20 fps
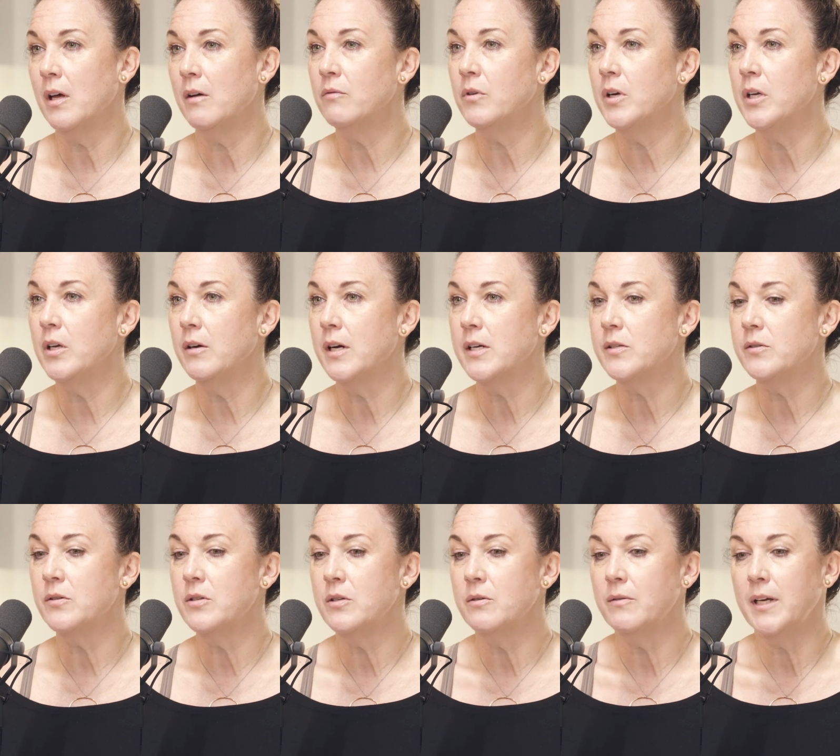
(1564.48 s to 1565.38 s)
love what you guys
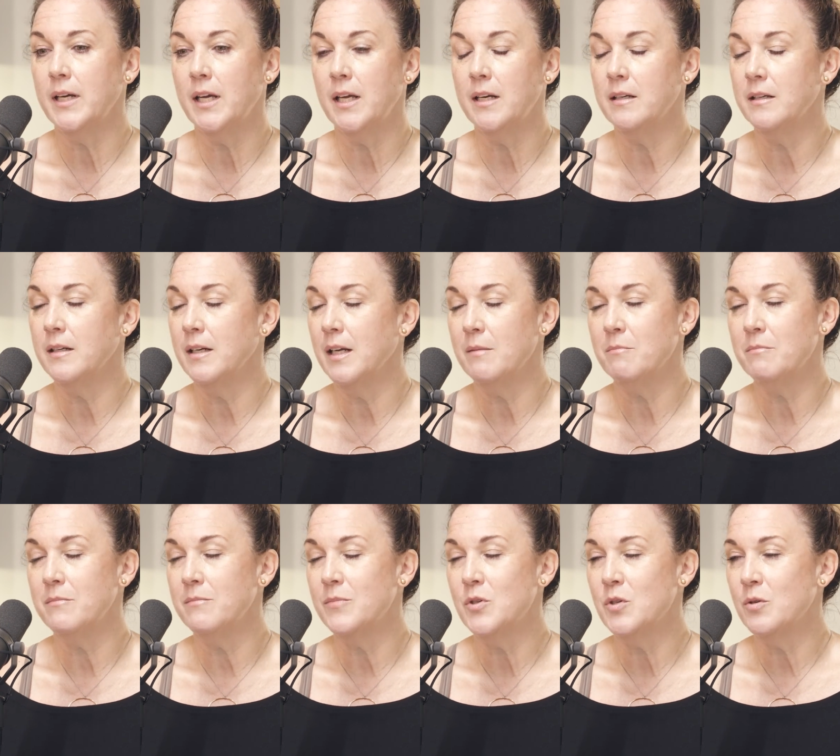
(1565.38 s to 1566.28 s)
are doing, and
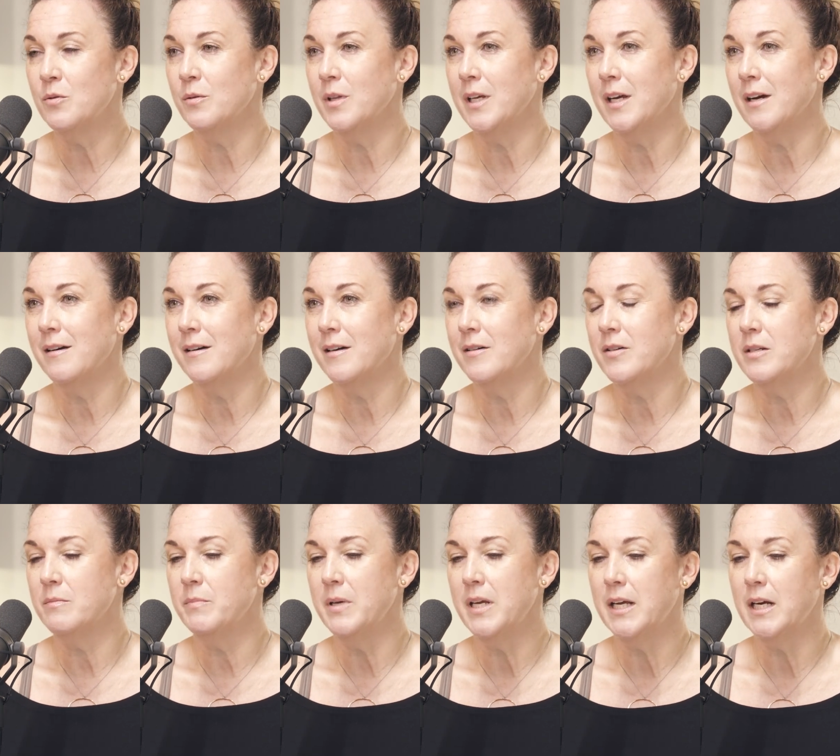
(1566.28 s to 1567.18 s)
am truly honored
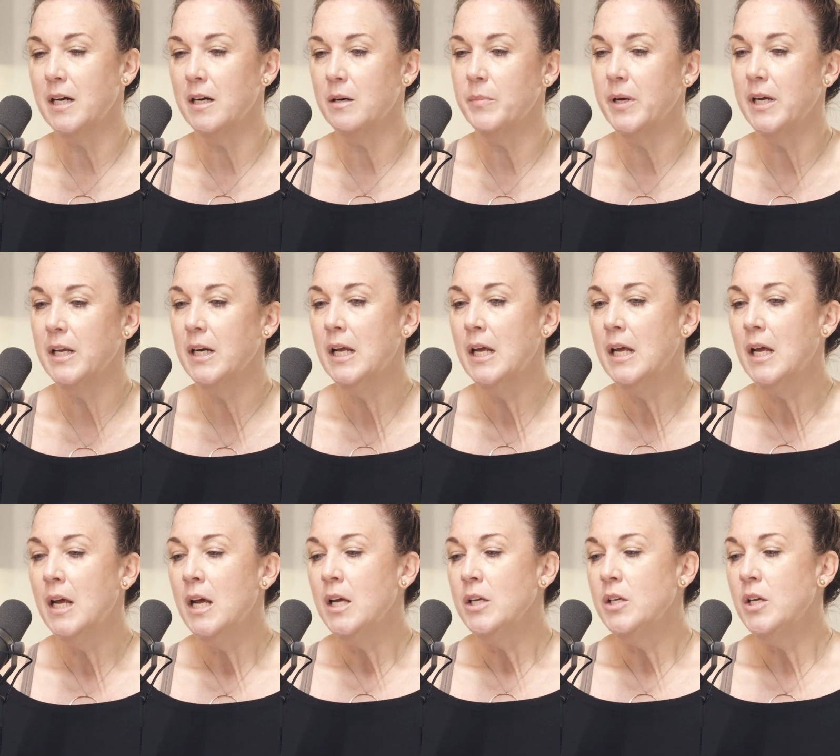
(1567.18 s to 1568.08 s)
to be here. But,
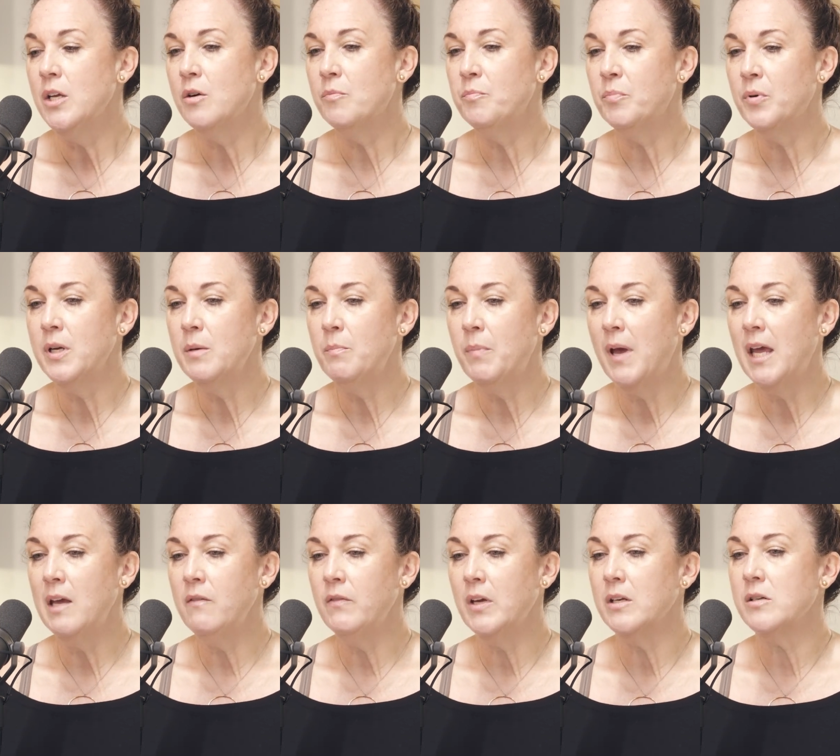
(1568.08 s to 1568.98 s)
you know,
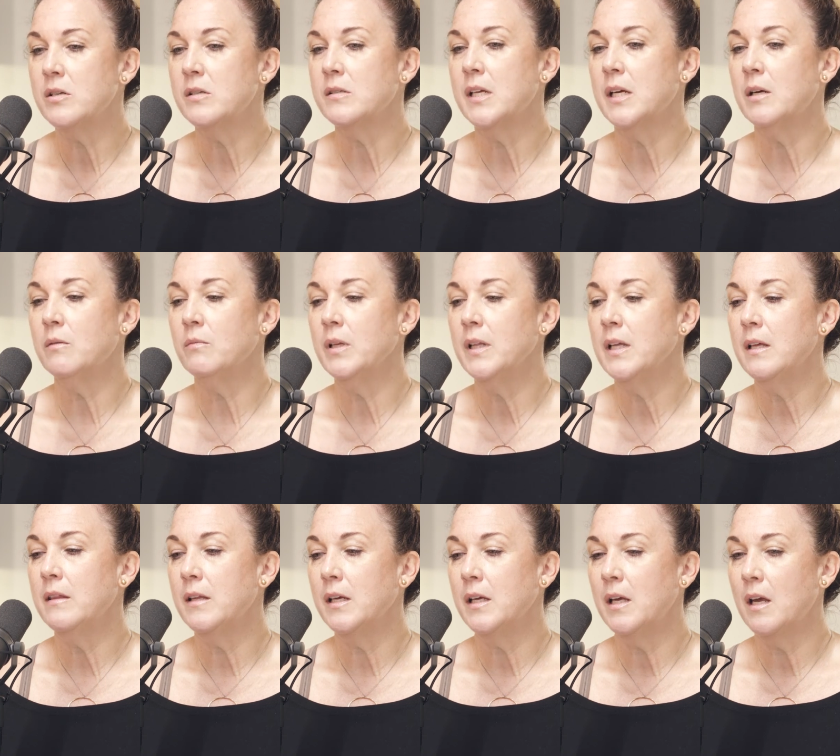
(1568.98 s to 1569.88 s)
pre-paving, just like
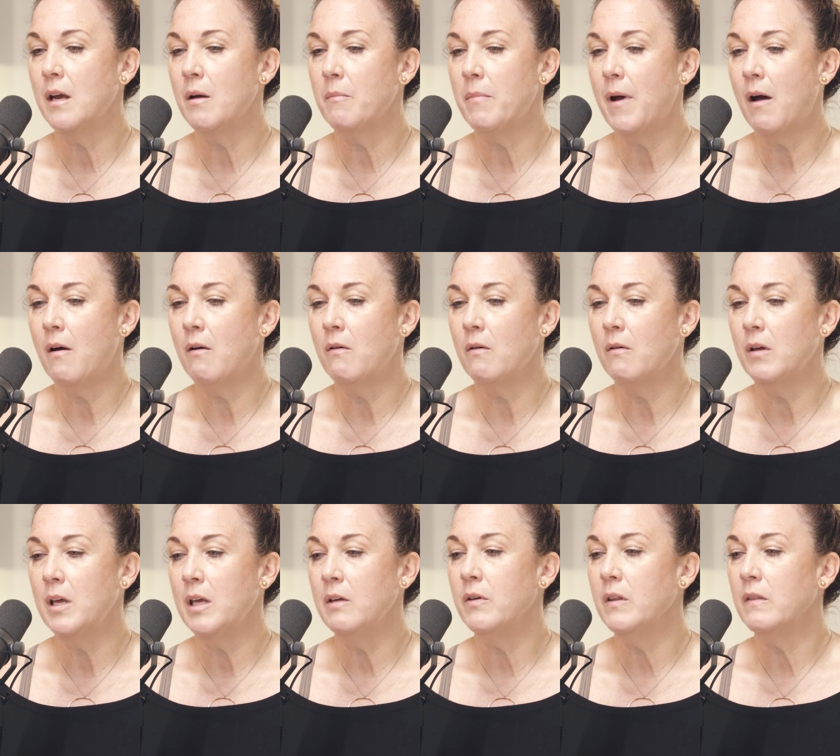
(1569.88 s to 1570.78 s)
really thinking about
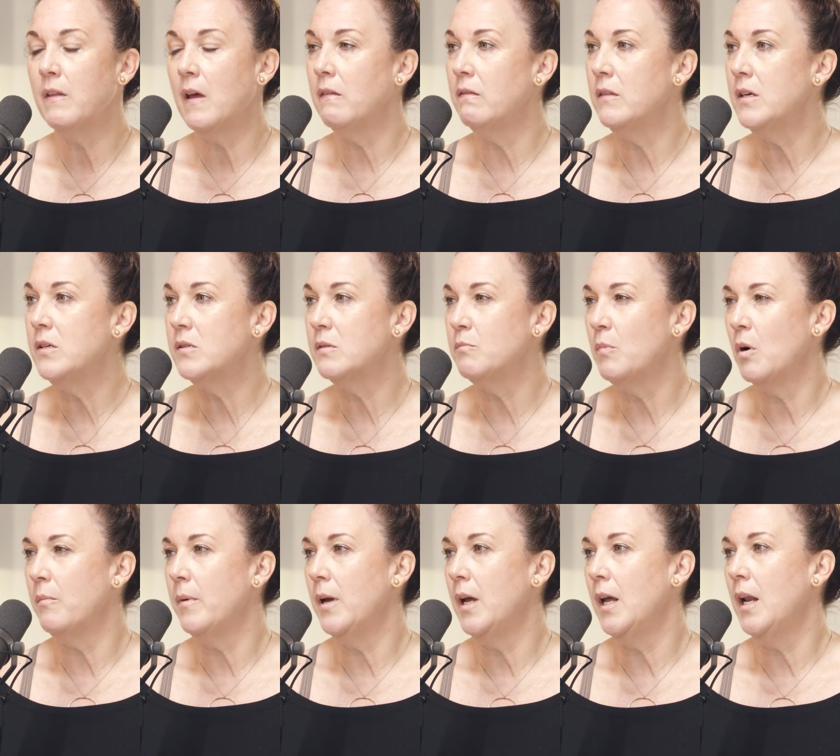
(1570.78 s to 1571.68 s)
even like this
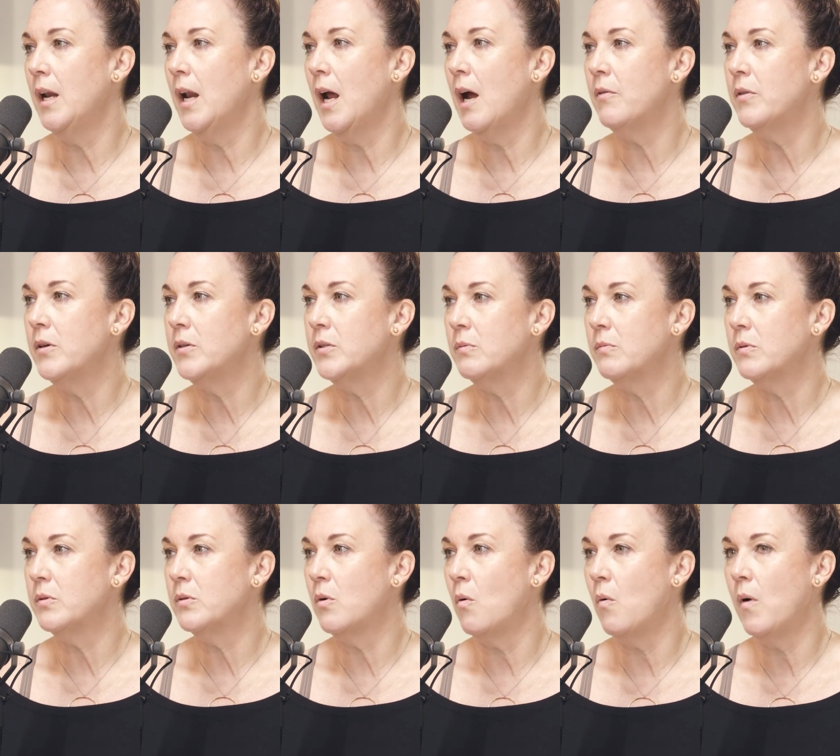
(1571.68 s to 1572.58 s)
moment and how this
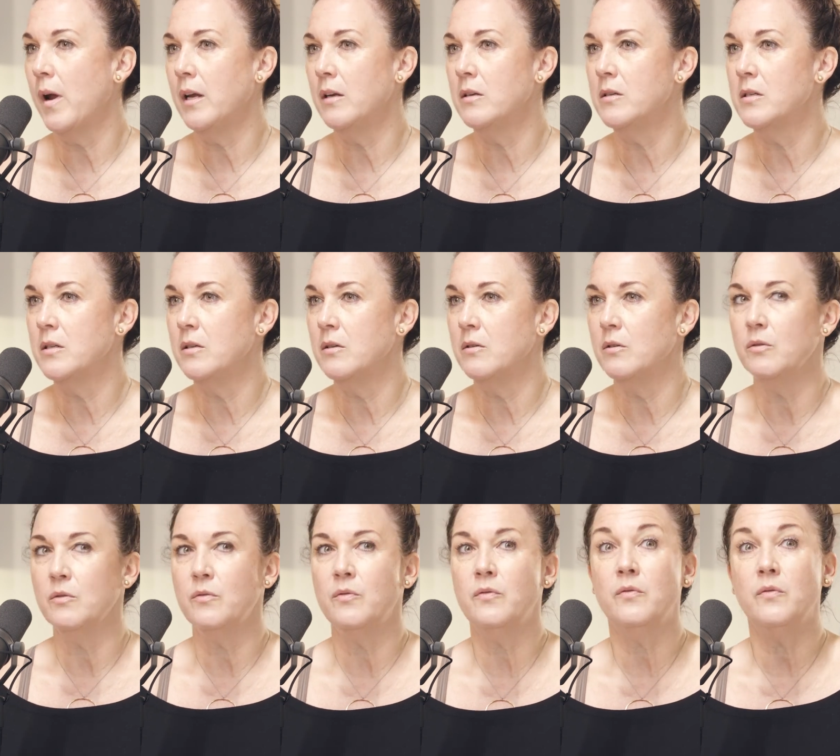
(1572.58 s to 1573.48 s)
was going
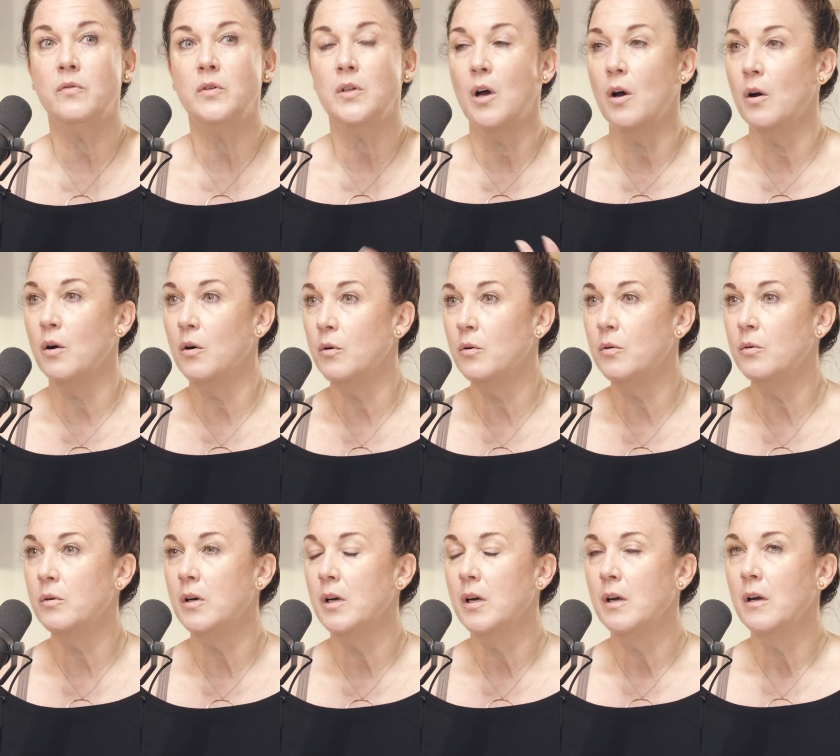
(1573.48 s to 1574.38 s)
to
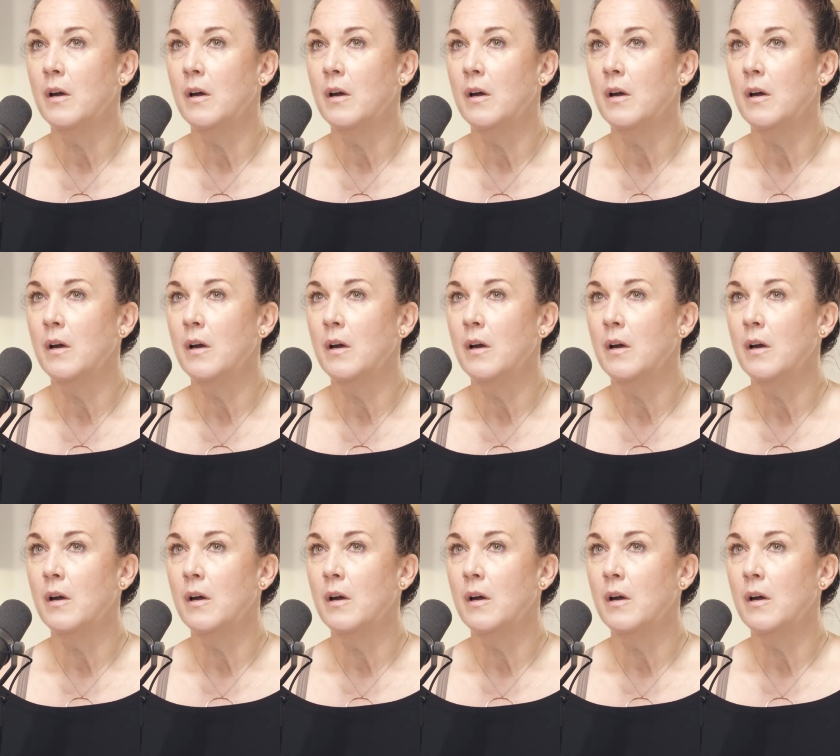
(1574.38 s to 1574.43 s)
flow.